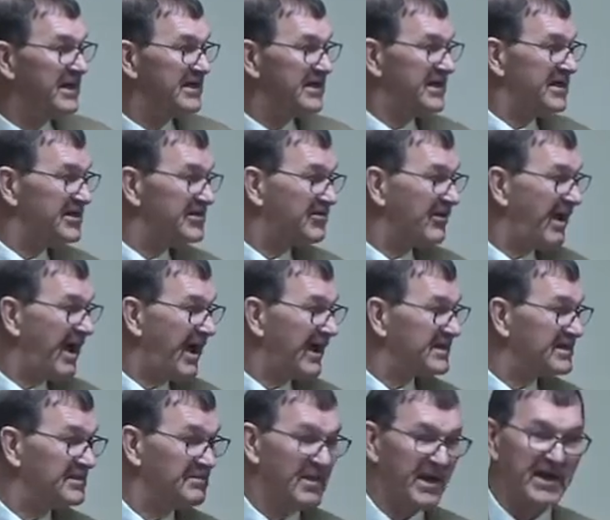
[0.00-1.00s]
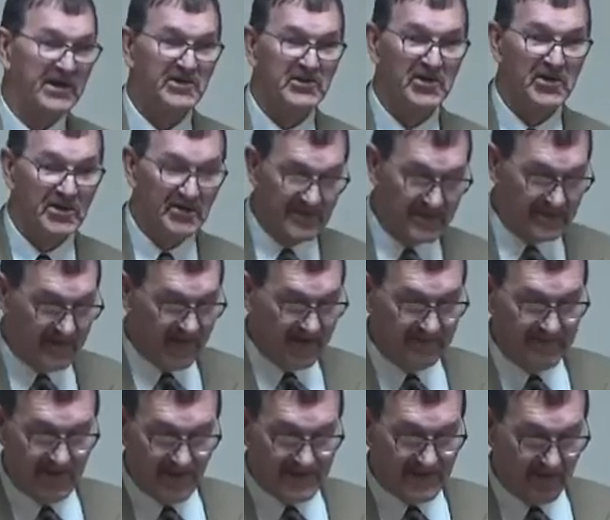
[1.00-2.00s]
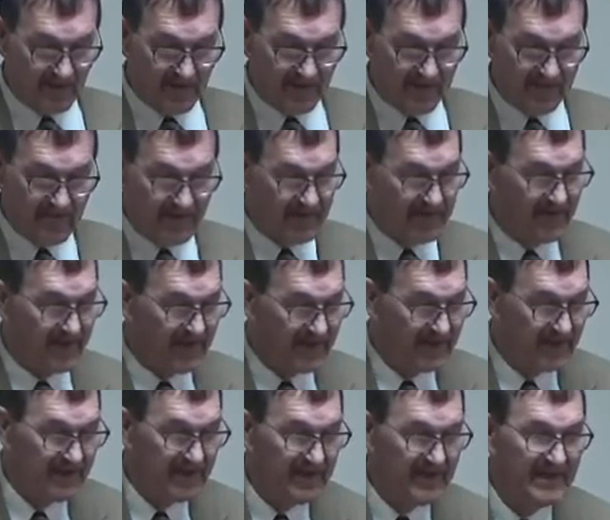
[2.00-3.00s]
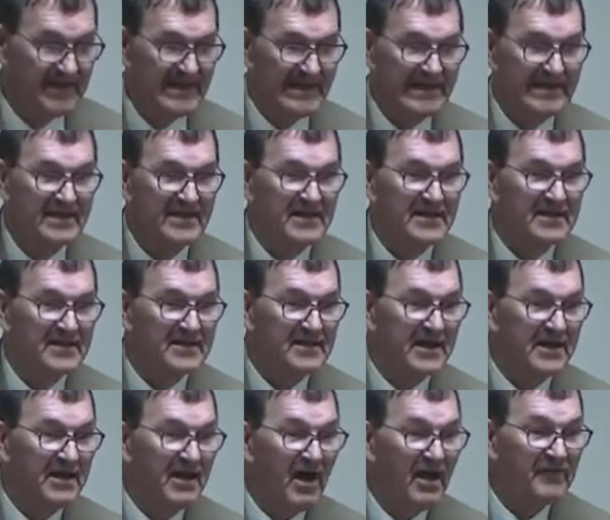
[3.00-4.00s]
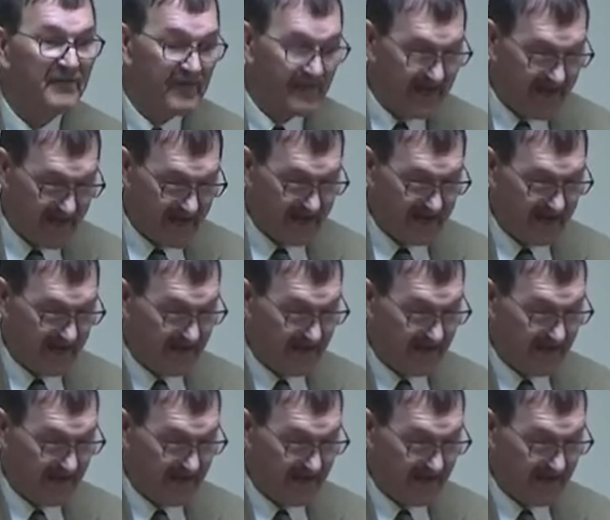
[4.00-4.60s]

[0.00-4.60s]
you tracts and making sure you're saved, that's a wonderful thing. Thank God for that.